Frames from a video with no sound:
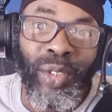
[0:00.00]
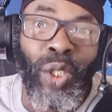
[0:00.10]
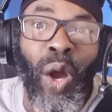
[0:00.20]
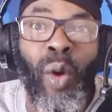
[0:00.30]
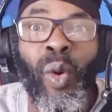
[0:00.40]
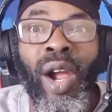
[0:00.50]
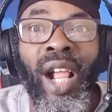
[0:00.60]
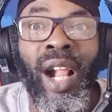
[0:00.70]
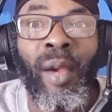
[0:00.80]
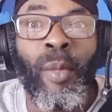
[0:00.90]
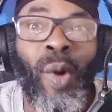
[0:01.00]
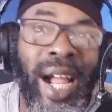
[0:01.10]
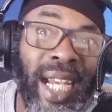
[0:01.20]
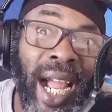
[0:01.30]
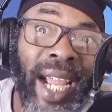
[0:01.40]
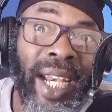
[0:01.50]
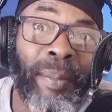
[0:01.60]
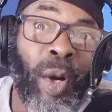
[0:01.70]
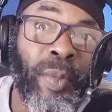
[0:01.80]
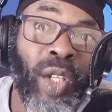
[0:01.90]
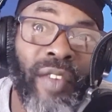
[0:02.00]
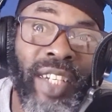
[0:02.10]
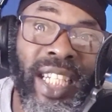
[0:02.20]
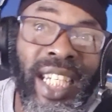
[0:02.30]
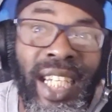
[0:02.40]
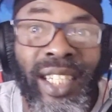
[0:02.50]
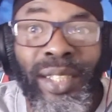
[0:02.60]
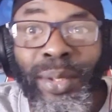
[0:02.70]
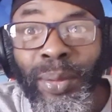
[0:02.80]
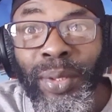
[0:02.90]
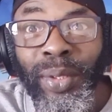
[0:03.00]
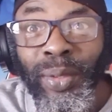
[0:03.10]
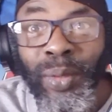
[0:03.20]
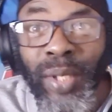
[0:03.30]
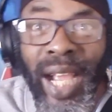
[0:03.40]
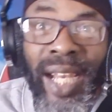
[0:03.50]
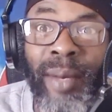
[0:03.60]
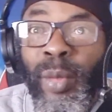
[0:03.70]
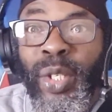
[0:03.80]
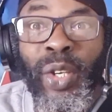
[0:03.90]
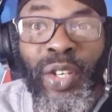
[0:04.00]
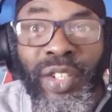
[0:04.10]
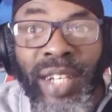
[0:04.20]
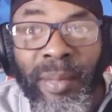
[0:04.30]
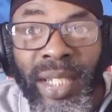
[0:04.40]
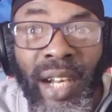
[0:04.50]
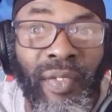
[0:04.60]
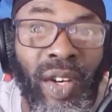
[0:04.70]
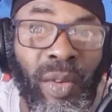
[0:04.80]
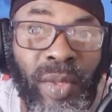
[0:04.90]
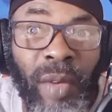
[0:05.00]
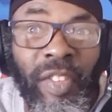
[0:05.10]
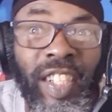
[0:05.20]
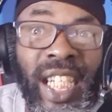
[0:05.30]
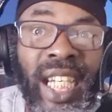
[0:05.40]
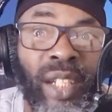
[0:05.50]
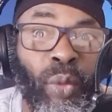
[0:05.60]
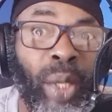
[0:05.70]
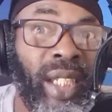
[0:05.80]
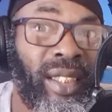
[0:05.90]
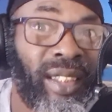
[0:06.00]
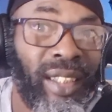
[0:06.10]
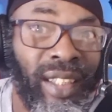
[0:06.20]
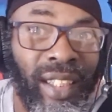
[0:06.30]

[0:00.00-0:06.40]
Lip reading: now, more on the item observe the date to, you know, do the item research themselves and observe the date when